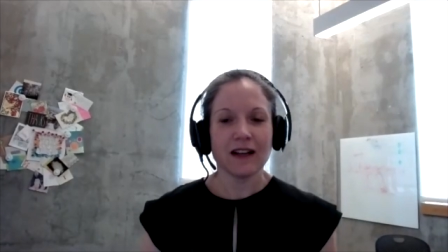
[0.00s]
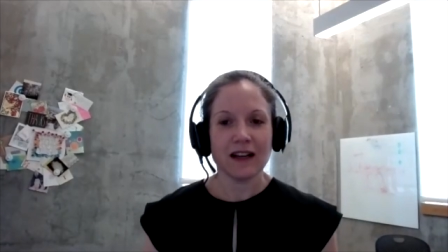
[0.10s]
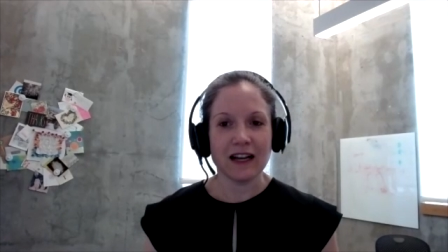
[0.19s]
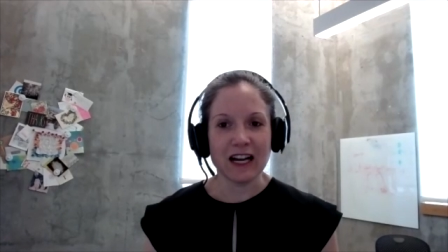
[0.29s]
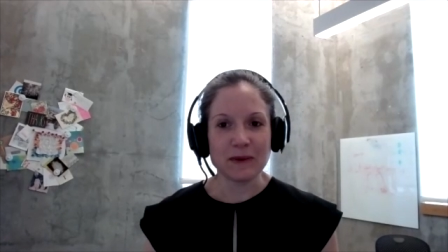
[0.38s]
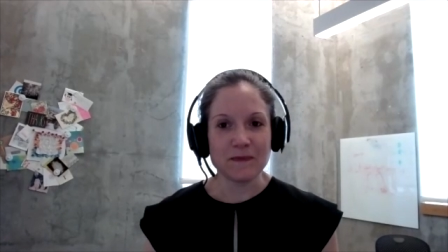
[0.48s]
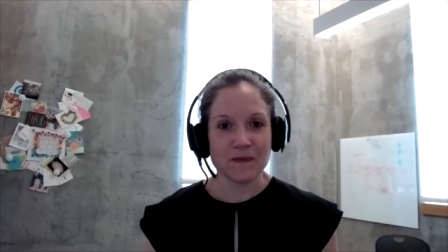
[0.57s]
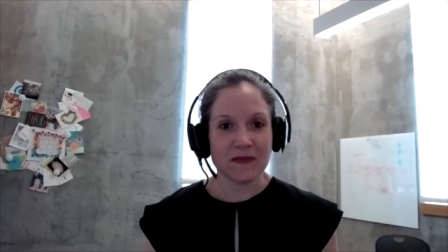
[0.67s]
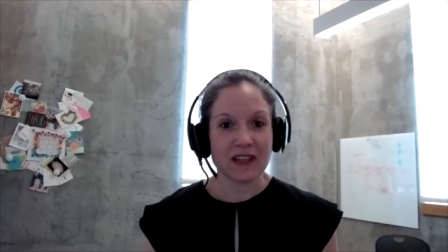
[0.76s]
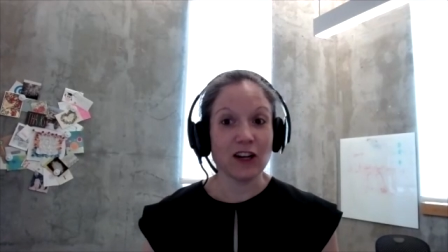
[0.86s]
Um,
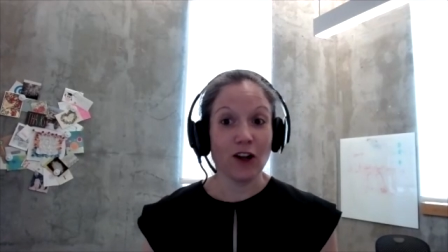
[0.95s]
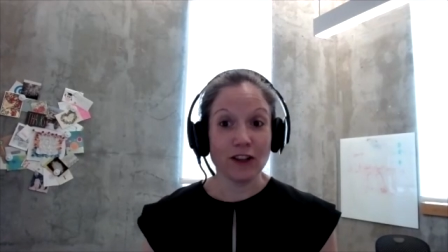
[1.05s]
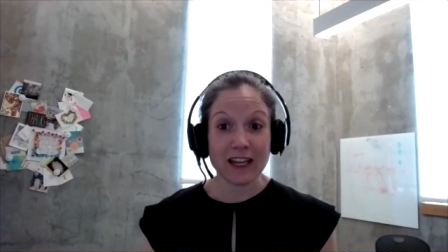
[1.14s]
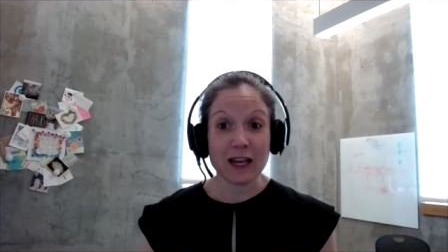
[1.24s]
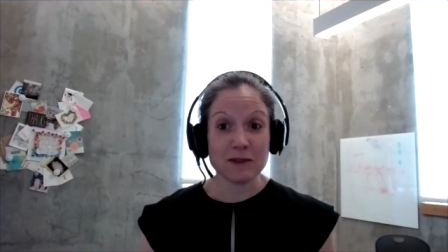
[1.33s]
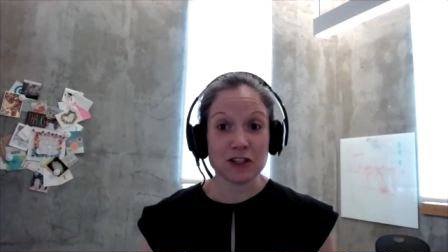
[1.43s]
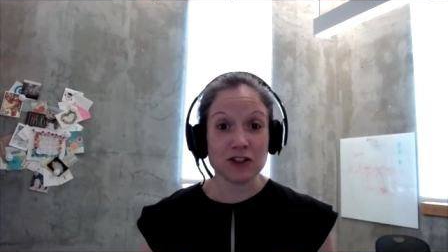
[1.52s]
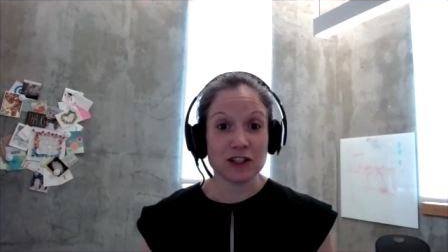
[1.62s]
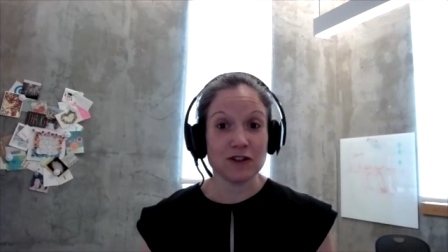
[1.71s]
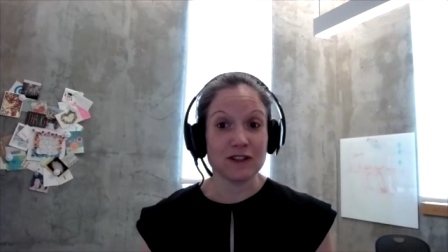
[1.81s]
and all the
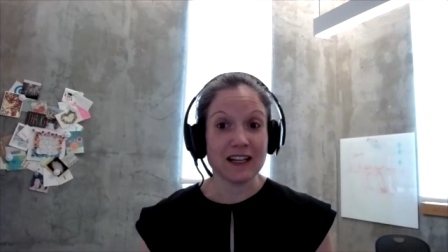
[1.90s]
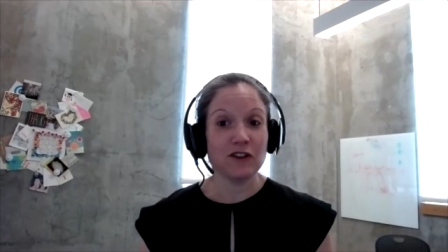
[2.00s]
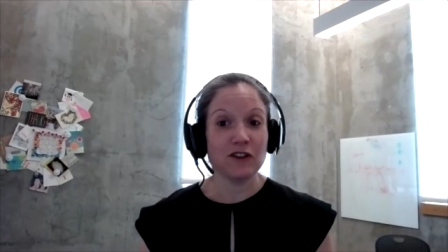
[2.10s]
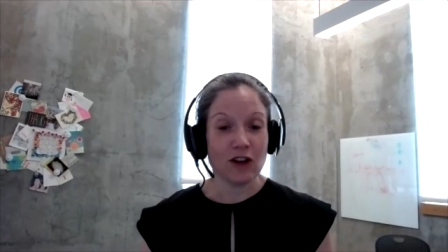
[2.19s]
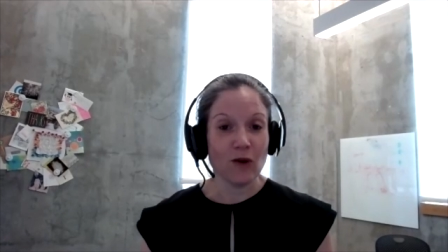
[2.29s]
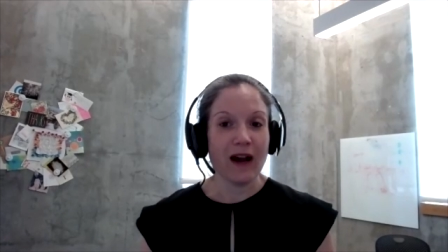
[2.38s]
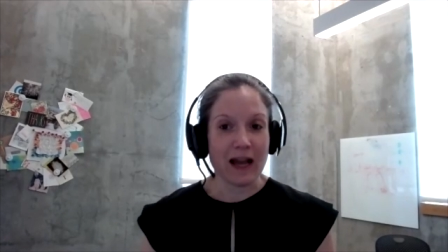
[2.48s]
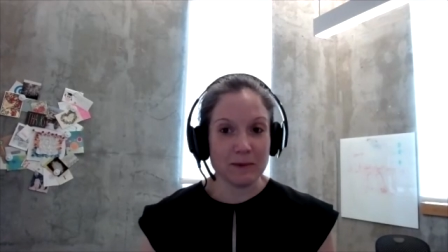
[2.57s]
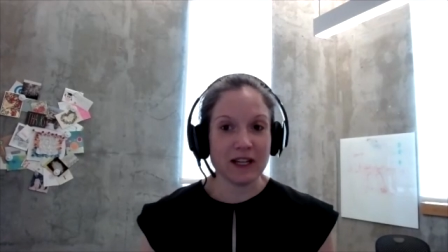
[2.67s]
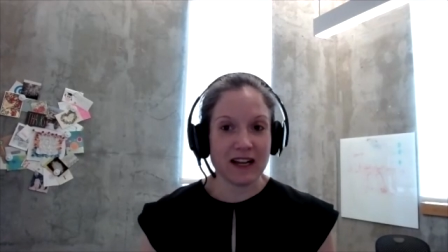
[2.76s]
chemistry students now know
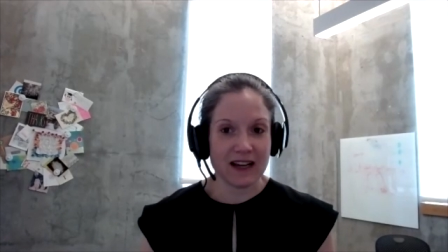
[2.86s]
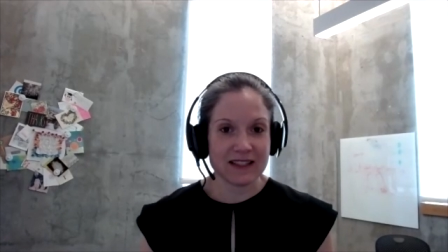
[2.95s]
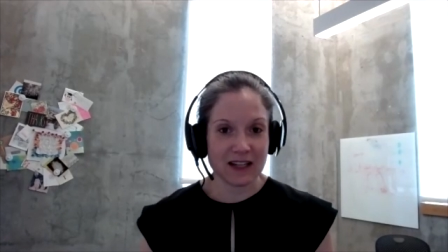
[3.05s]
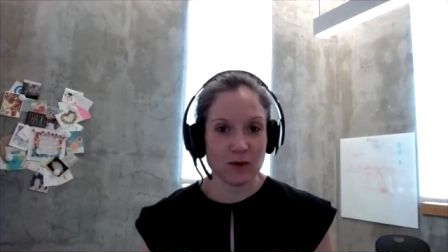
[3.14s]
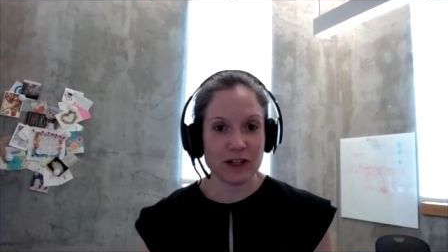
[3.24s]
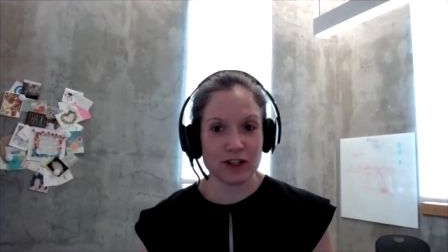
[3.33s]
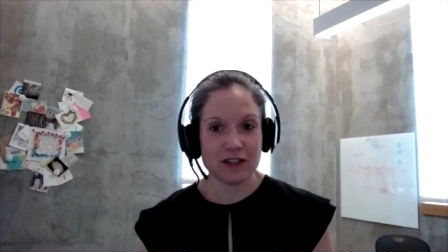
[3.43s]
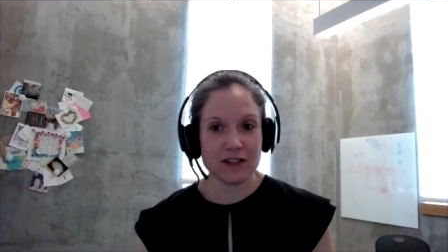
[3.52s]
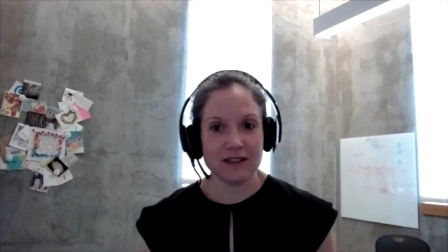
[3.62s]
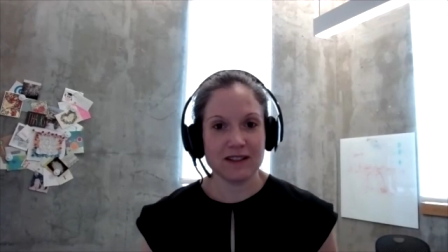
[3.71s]
I'm going to ask that
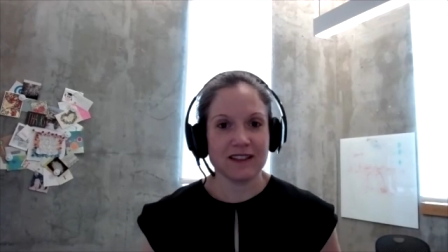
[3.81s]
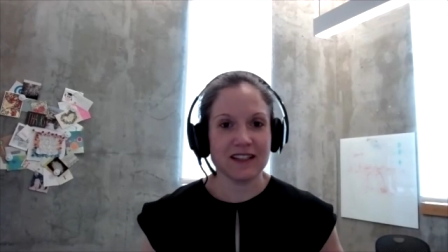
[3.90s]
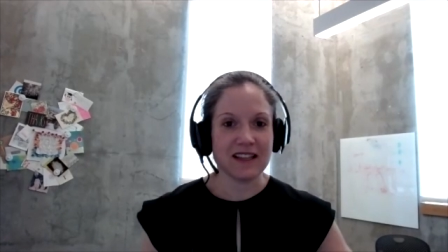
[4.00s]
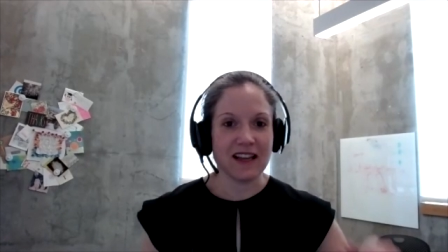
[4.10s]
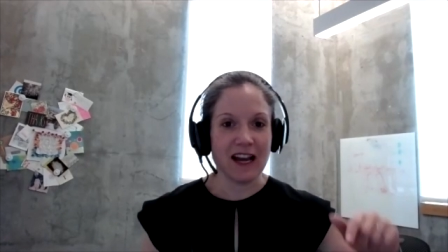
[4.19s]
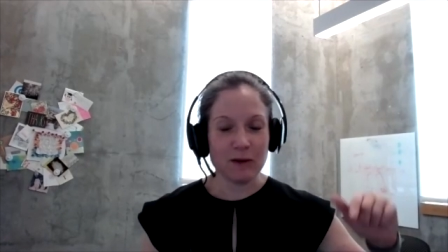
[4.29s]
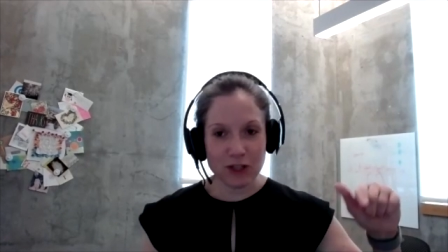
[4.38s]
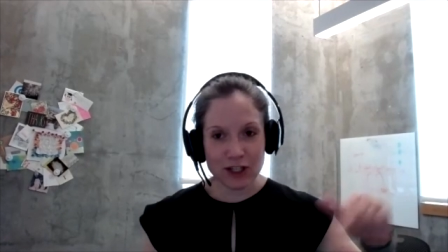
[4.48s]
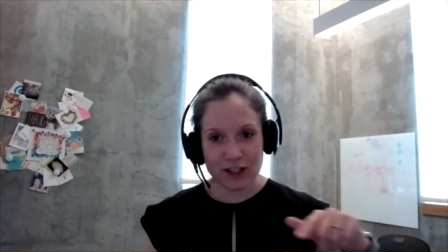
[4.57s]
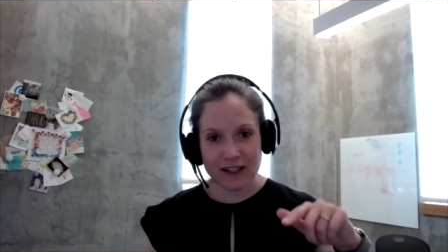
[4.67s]
question because I'm
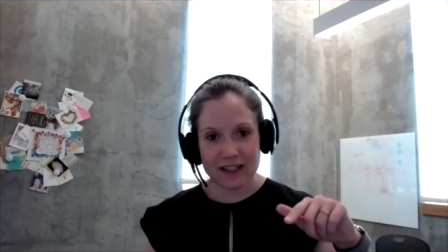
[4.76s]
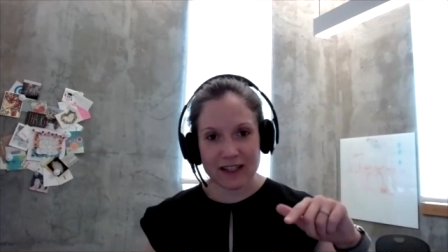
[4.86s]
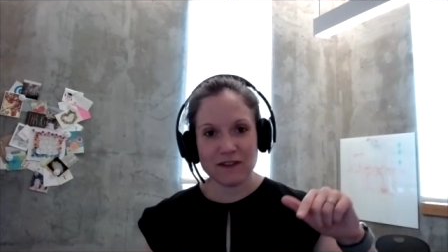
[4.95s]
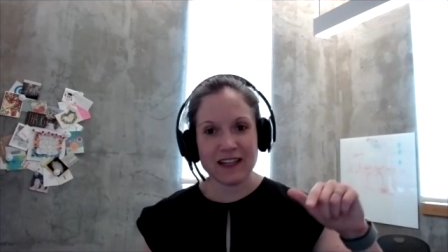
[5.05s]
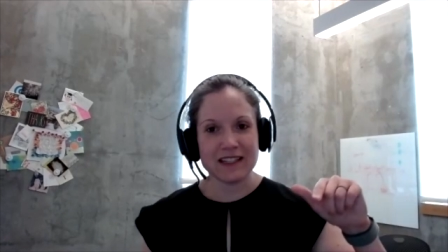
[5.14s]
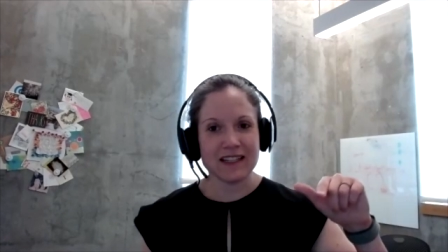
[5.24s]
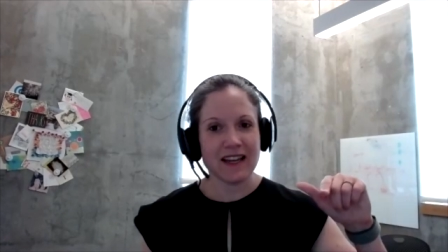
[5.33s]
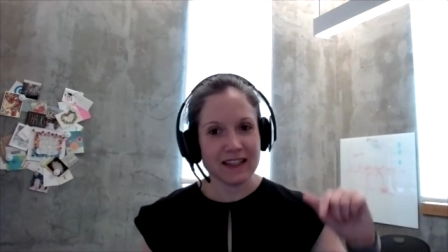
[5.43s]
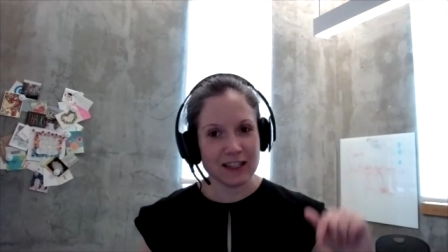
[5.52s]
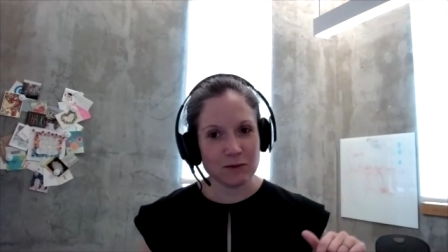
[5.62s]
curious if I can
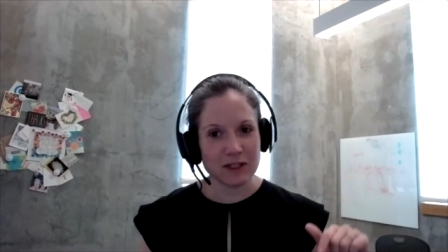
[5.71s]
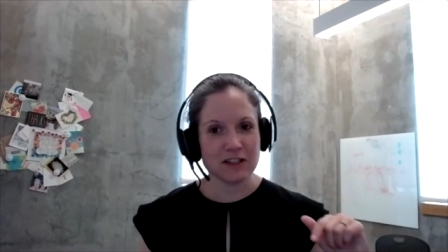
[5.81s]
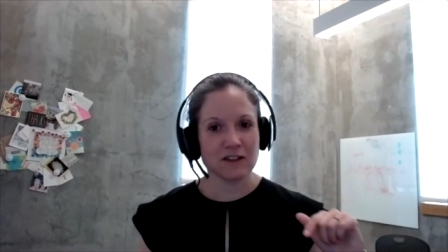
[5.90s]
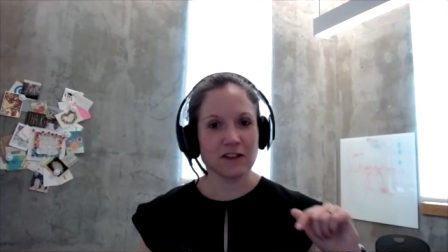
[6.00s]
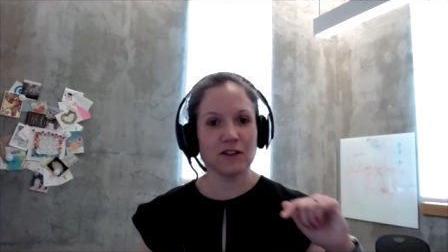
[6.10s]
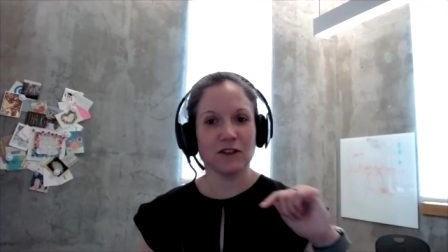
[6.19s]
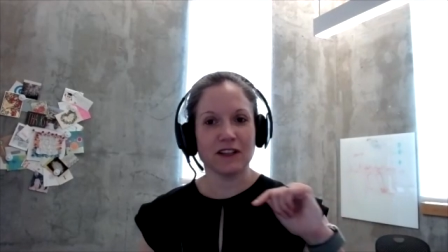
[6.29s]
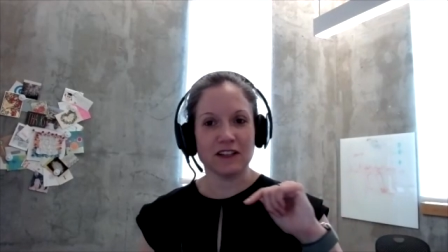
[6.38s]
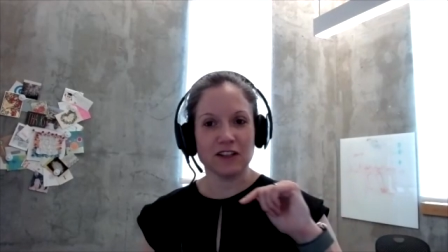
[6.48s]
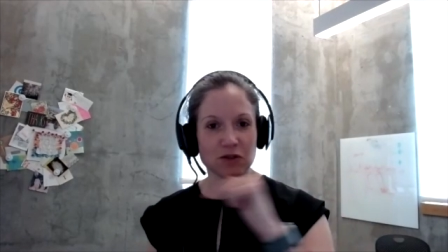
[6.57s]
take their material
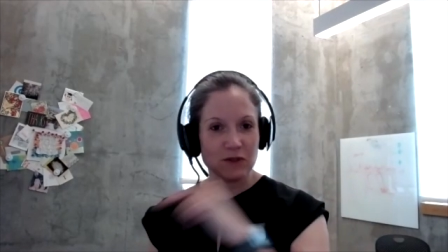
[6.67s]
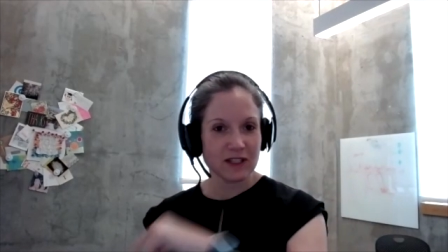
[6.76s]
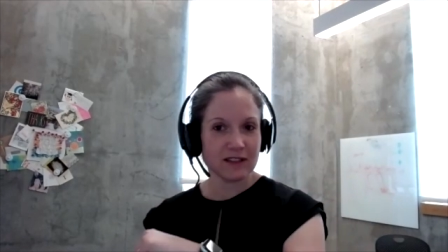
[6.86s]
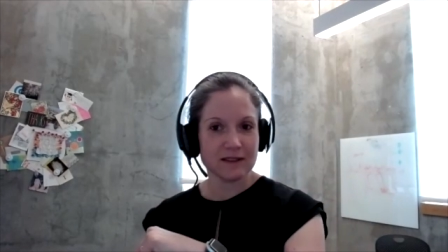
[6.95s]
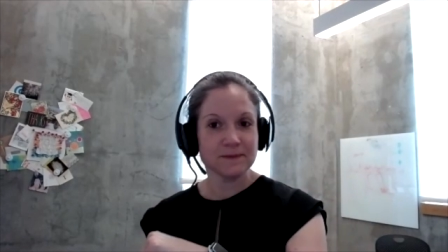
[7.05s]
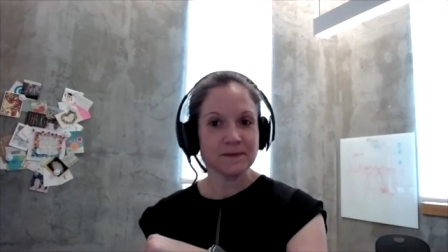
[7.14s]
and use it.